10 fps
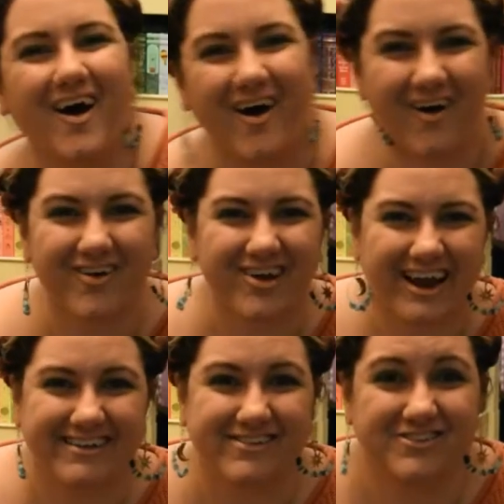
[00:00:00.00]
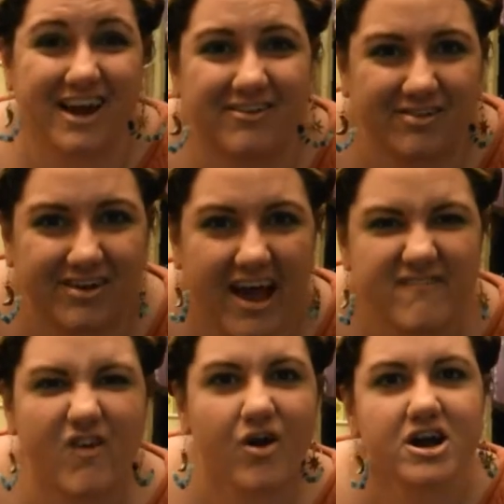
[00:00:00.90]
All right, so now it's time
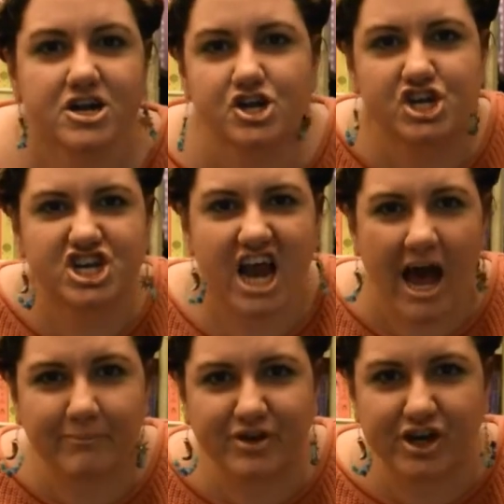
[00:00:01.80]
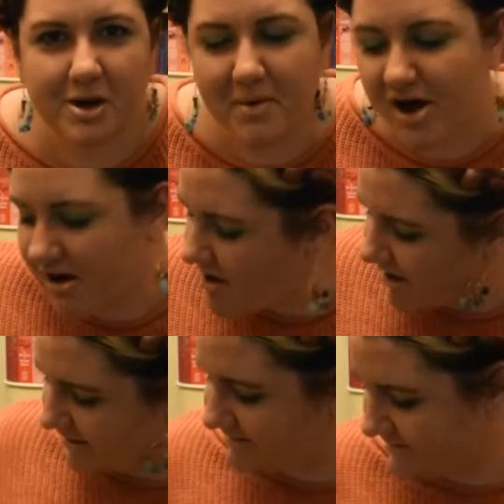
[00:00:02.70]
for chapter
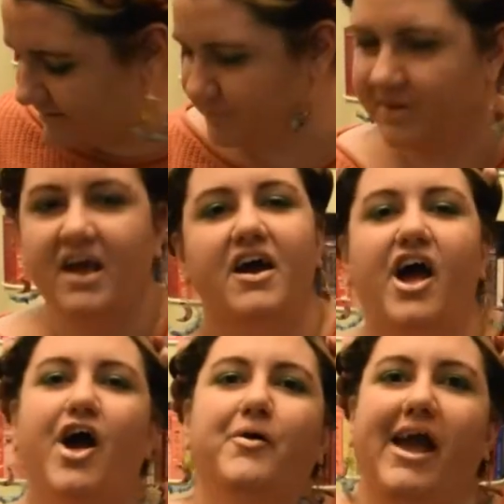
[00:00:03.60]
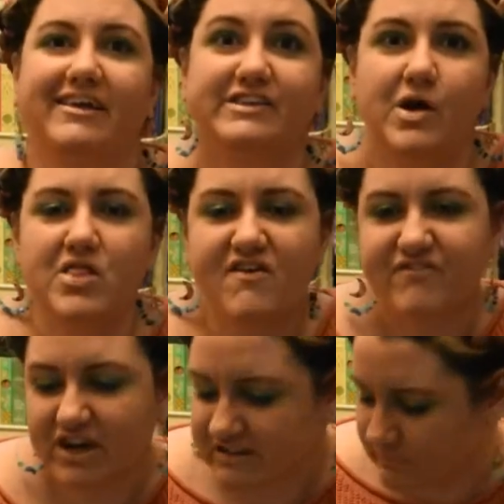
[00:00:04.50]
books. Okay, so the first